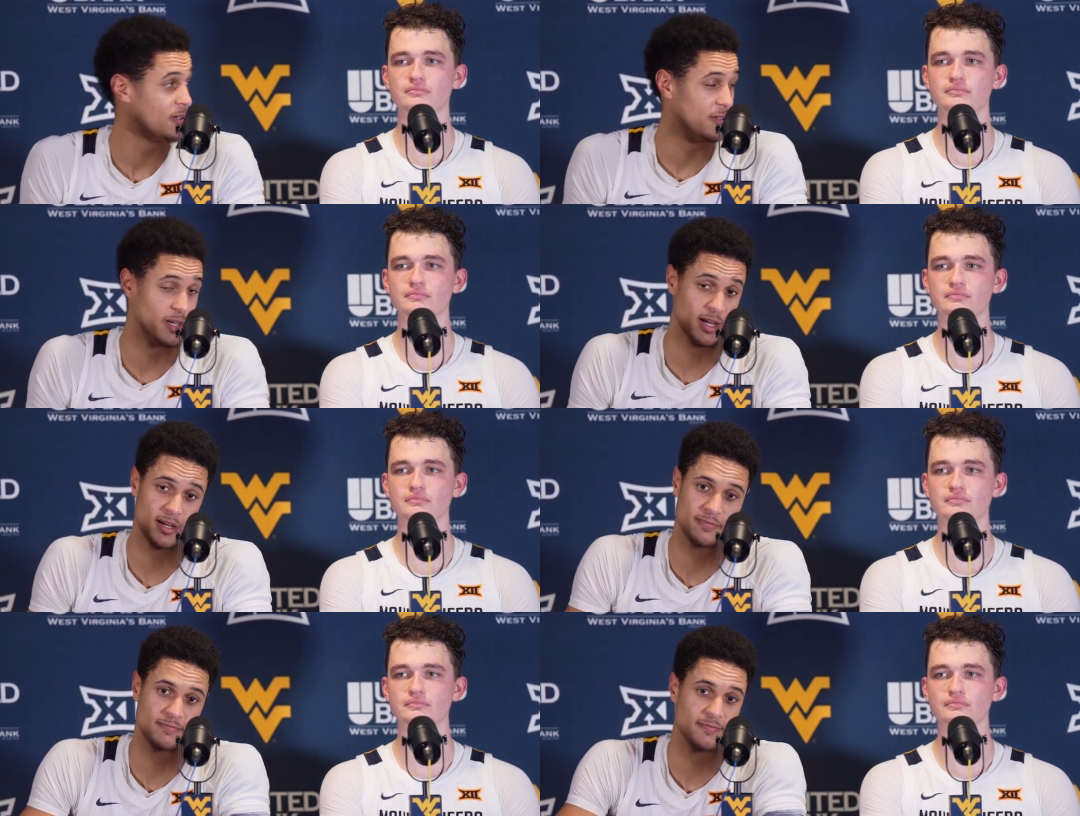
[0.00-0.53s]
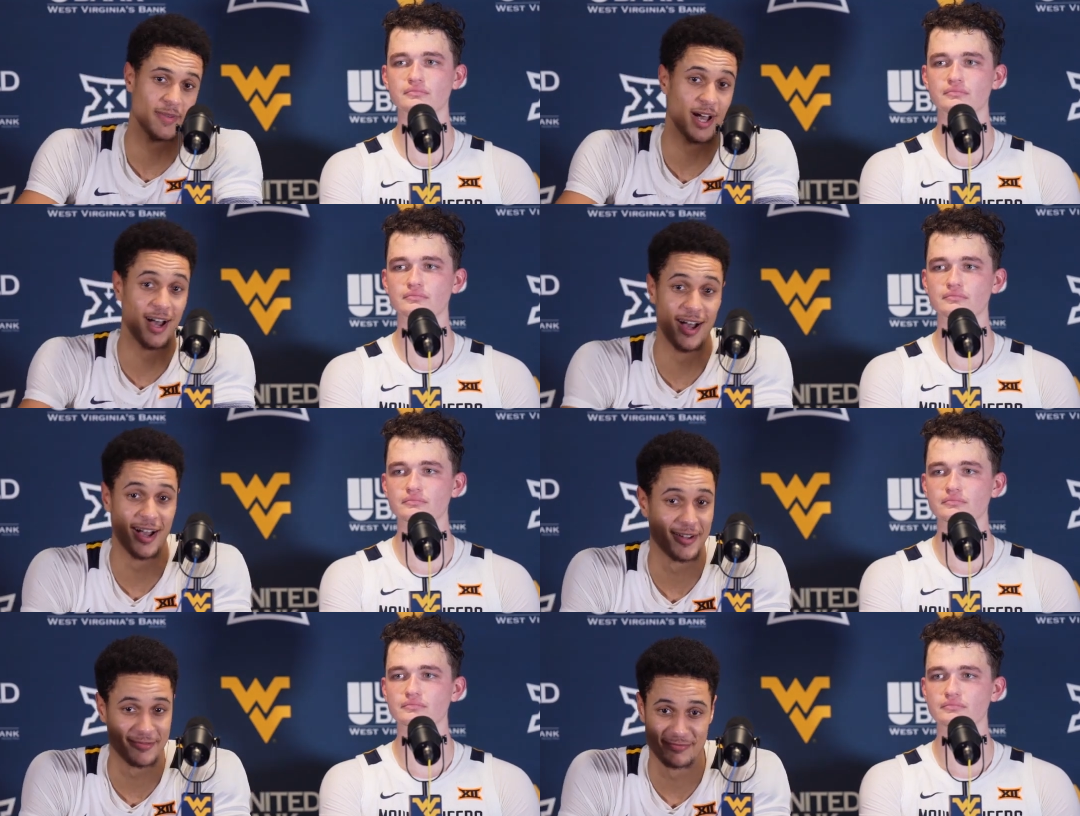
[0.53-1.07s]
Speaker 1: Yeah,
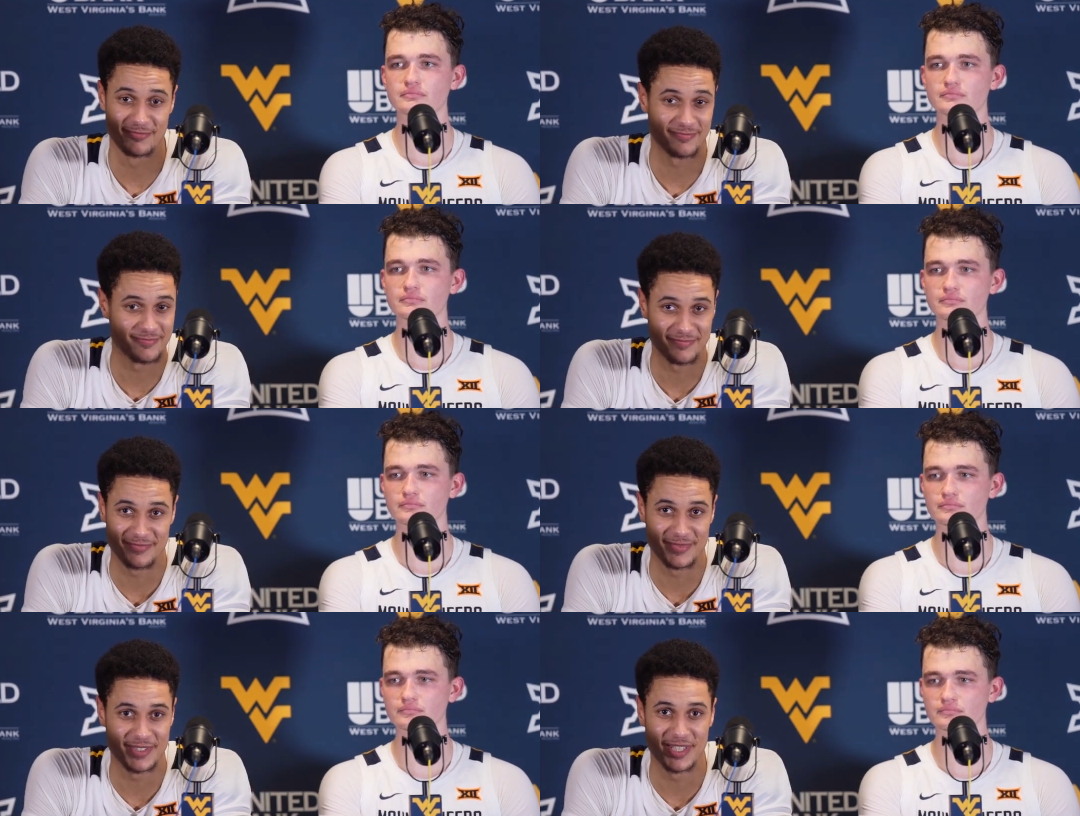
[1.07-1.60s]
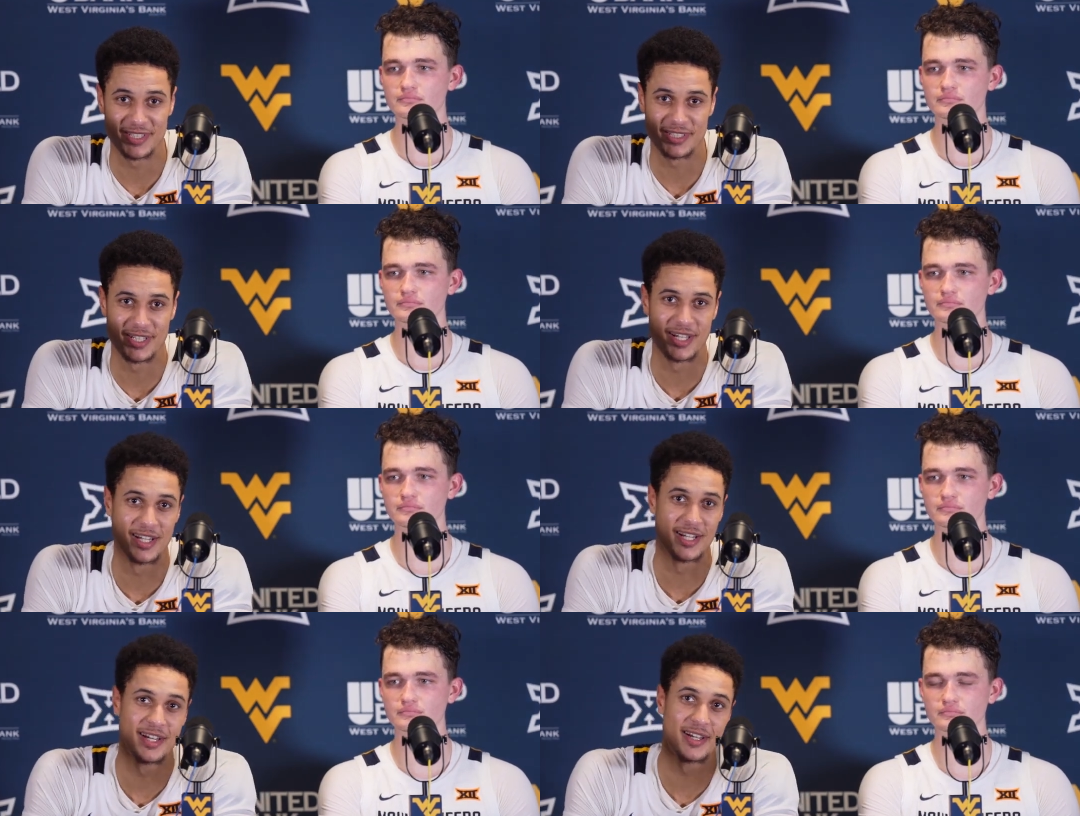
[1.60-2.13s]
um, just
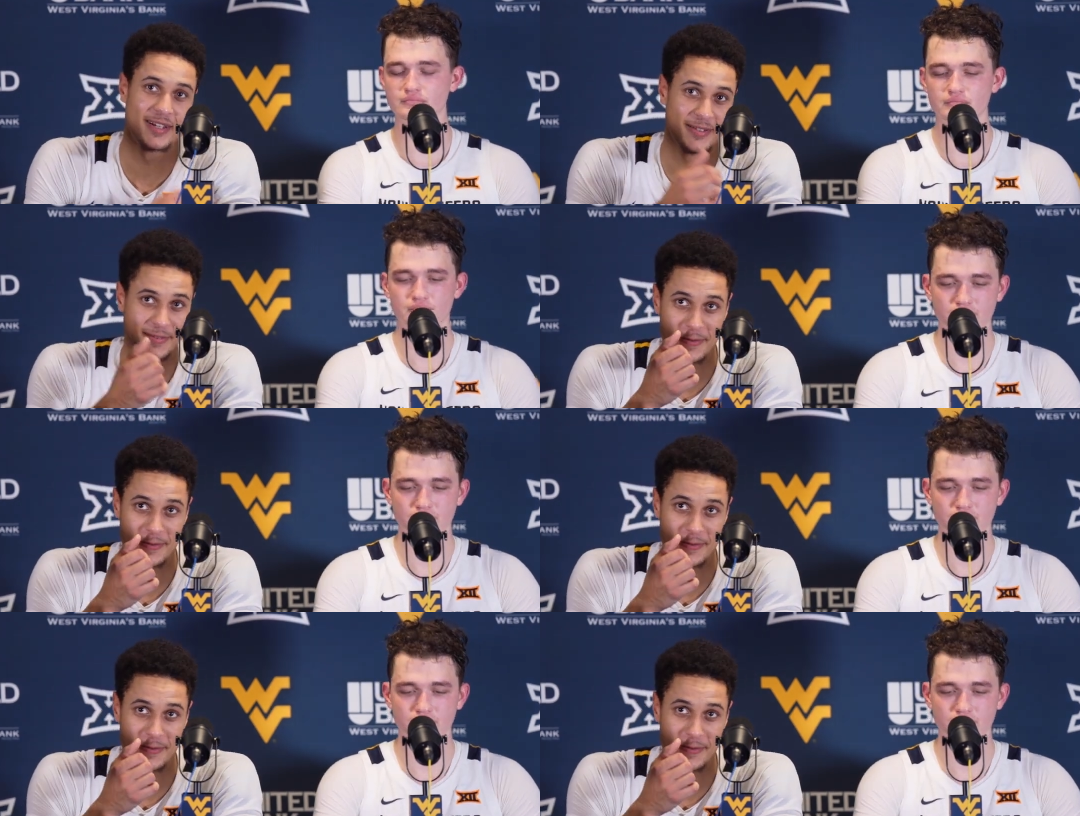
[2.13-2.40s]
uh,